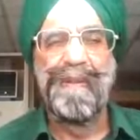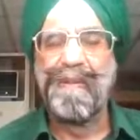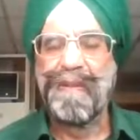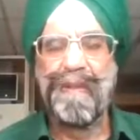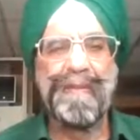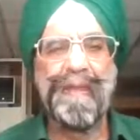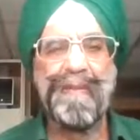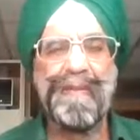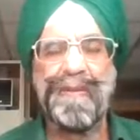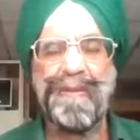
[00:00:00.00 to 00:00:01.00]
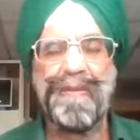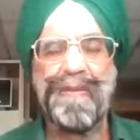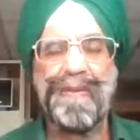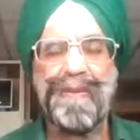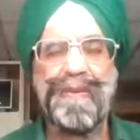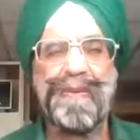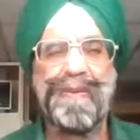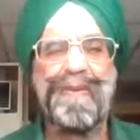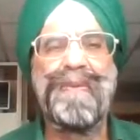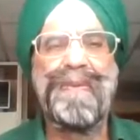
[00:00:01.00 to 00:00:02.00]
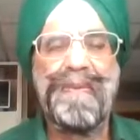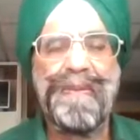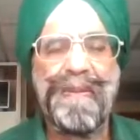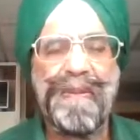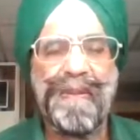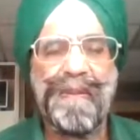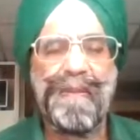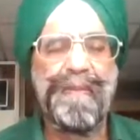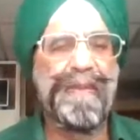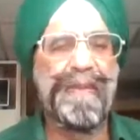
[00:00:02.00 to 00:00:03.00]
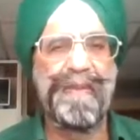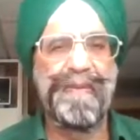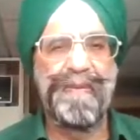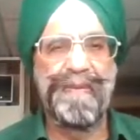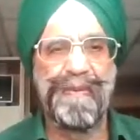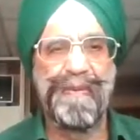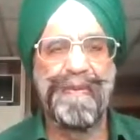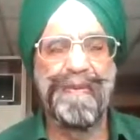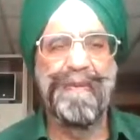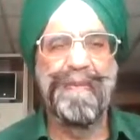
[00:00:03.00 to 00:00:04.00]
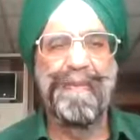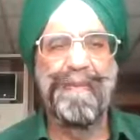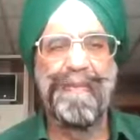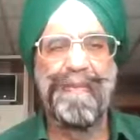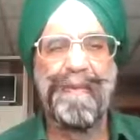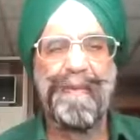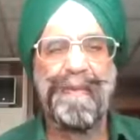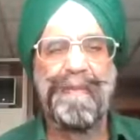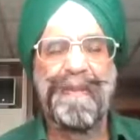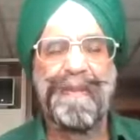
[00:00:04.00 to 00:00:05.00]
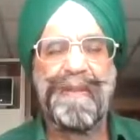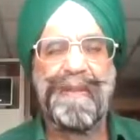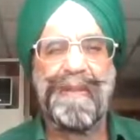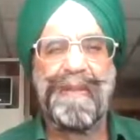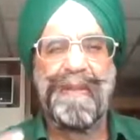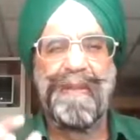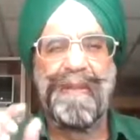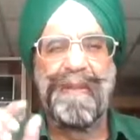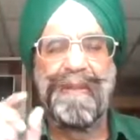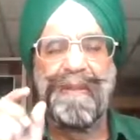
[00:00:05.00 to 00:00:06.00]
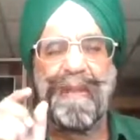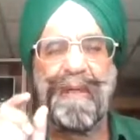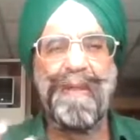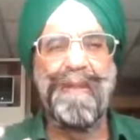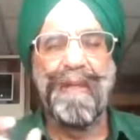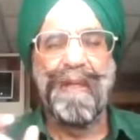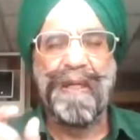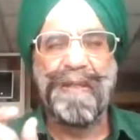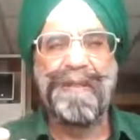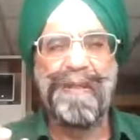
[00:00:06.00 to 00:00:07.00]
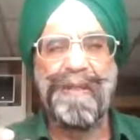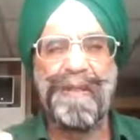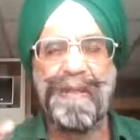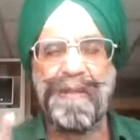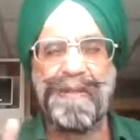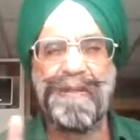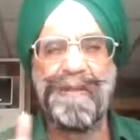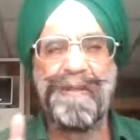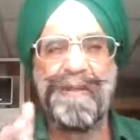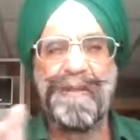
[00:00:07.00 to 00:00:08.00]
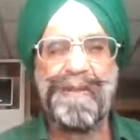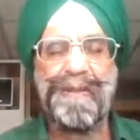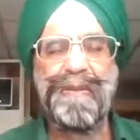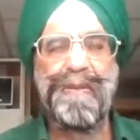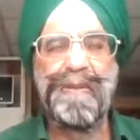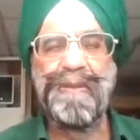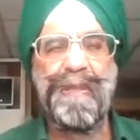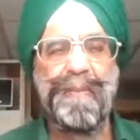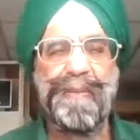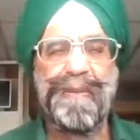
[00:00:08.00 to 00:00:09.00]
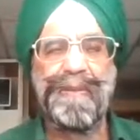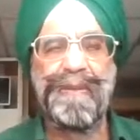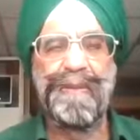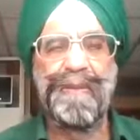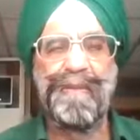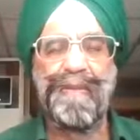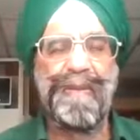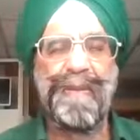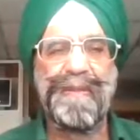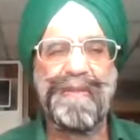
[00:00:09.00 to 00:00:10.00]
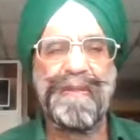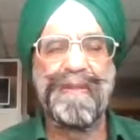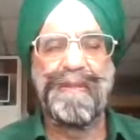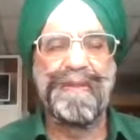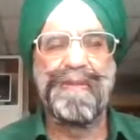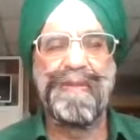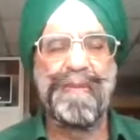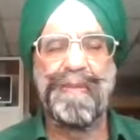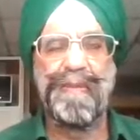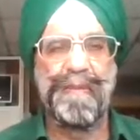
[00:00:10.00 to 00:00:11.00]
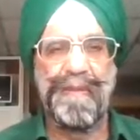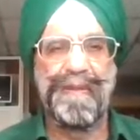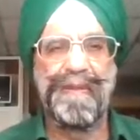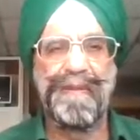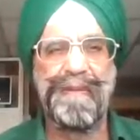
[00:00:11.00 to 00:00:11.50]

Sometimes you don't know the meaning of this word, but Rahao actually has two separate classification, two separate meanings.